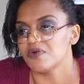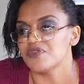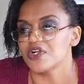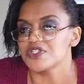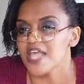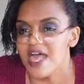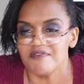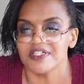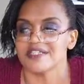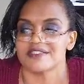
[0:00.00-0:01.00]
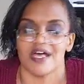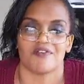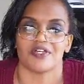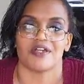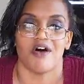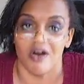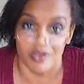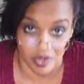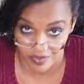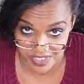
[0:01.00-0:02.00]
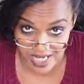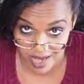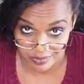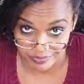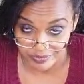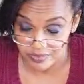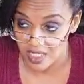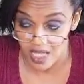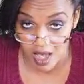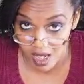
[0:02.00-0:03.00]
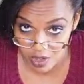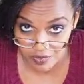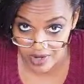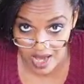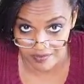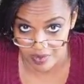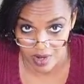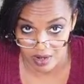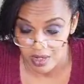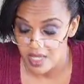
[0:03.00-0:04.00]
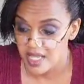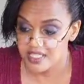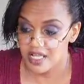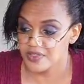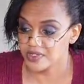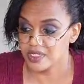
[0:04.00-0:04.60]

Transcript: there's evidence of it all over the town, all over everywhere. It's on their